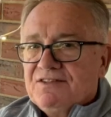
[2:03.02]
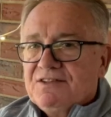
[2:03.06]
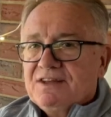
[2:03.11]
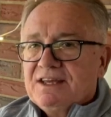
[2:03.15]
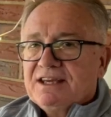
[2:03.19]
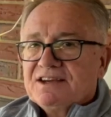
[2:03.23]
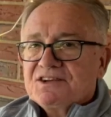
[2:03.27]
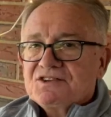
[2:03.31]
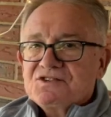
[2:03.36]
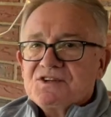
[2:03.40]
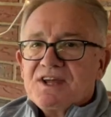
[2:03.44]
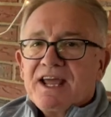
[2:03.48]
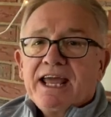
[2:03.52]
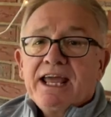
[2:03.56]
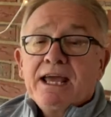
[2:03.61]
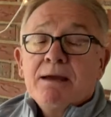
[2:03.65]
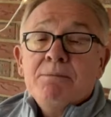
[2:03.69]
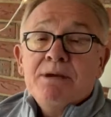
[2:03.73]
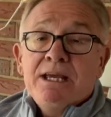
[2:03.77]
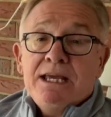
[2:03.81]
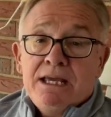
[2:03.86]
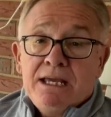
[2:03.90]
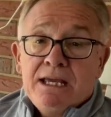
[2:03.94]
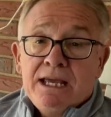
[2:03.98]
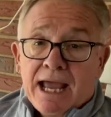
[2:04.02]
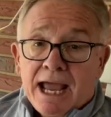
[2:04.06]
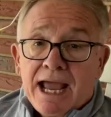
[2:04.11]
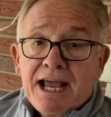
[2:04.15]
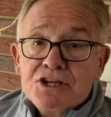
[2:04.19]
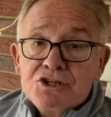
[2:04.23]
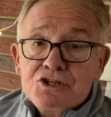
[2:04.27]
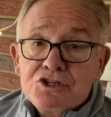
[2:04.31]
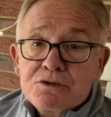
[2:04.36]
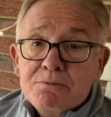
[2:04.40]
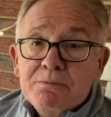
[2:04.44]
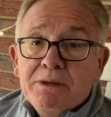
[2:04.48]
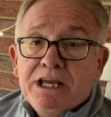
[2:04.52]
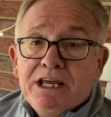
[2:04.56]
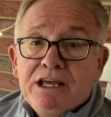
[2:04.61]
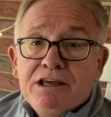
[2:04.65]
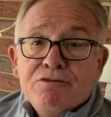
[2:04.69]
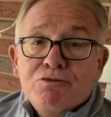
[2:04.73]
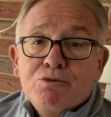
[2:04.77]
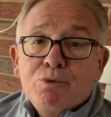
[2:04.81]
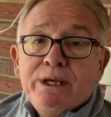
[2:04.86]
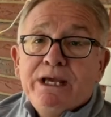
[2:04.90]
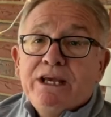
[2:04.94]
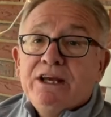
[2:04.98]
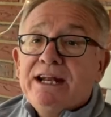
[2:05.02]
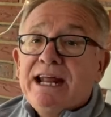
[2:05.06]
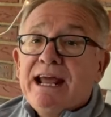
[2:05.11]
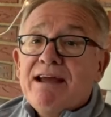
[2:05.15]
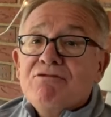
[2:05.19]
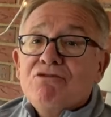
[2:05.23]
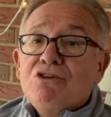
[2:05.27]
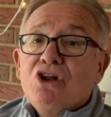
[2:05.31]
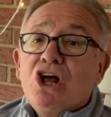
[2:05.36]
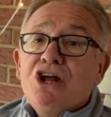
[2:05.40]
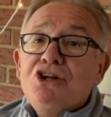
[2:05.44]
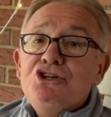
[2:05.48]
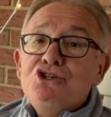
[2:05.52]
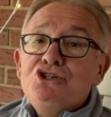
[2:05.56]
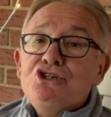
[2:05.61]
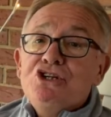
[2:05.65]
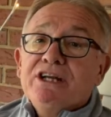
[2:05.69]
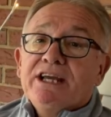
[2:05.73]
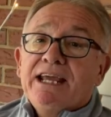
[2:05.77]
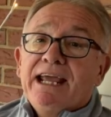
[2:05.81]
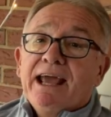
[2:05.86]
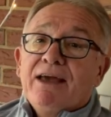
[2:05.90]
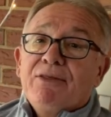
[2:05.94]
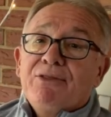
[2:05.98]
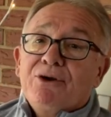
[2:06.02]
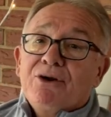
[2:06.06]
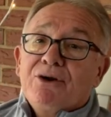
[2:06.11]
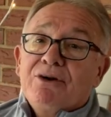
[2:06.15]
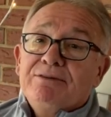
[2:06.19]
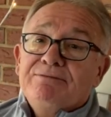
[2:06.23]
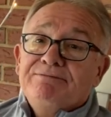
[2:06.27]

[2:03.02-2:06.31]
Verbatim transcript: the exam, he asked me if we could have lunch together.